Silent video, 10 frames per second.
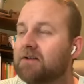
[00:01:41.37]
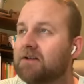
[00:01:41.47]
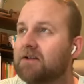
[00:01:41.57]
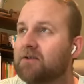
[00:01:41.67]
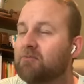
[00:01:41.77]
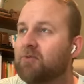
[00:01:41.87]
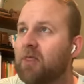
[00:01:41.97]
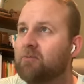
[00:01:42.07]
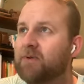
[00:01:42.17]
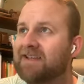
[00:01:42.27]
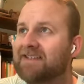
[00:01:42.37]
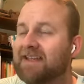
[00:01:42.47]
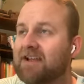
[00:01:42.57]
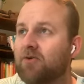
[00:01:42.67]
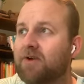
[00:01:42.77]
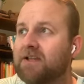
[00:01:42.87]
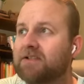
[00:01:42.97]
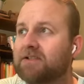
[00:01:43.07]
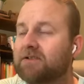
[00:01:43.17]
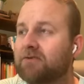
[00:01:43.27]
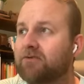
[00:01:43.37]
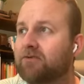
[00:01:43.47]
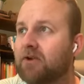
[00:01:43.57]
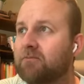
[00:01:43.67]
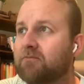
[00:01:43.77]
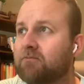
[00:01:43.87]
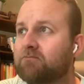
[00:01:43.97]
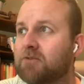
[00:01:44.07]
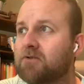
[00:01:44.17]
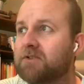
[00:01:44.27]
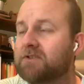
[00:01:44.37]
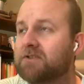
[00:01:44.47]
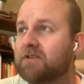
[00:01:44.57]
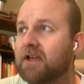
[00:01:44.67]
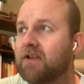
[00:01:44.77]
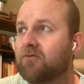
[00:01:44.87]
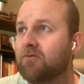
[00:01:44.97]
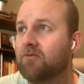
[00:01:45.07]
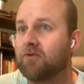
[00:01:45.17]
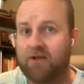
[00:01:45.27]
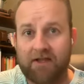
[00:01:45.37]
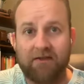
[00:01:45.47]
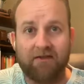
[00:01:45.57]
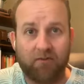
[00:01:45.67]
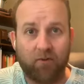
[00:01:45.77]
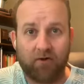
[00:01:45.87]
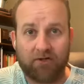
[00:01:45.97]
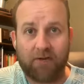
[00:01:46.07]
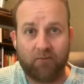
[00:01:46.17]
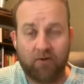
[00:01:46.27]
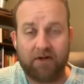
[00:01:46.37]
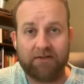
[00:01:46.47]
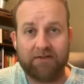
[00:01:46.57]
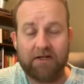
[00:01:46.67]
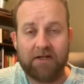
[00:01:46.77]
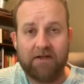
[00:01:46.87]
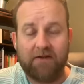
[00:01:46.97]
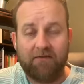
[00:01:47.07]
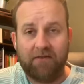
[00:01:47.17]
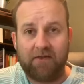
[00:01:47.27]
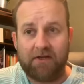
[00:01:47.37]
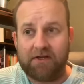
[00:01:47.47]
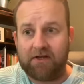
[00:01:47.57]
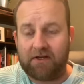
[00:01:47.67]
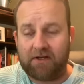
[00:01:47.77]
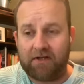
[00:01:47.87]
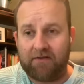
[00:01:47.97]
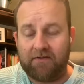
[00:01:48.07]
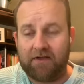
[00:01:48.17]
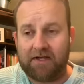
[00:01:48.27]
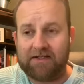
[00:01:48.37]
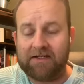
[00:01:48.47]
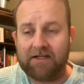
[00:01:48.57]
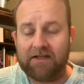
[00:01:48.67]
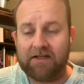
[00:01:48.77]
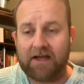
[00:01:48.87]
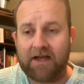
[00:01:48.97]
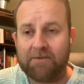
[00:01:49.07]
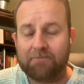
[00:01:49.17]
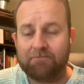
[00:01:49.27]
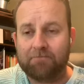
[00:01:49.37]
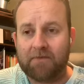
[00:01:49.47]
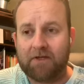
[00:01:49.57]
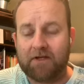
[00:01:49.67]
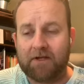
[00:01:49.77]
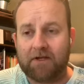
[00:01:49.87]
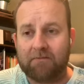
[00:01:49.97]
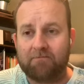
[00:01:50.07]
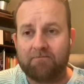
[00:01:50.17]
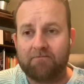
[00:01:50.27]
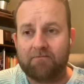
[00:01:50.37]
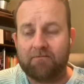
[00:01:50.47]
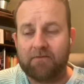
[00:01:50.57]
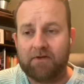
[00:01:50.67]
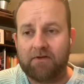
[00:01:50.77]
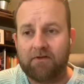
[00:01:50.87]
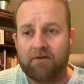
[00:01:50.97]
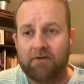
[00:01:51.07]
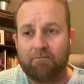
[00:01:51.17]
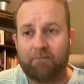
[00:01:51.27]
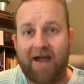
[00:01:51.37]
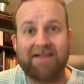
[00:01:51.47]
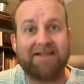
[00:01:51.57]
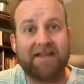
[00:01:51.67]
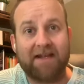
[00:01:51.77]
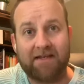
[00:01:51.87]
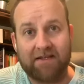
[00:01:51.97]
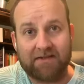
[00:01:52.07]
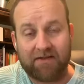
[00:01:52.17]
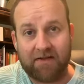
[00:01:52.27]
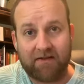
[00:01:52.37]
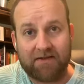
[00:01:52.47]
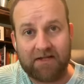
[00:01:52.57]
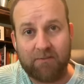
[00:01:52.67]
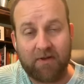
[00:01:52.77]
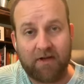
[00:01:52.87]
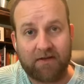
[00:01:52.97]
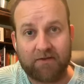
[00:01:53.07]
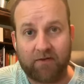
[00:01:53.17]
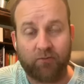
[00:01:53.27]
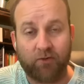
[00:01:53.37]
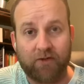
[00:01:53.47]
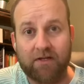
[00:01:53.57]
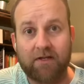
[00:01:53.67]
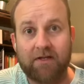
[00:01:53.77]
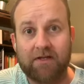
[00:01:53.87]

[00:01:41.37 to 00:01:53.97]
of the biggest takeaways from most that were in the workshop was the idea that the mindset is the thing that's keeping us from really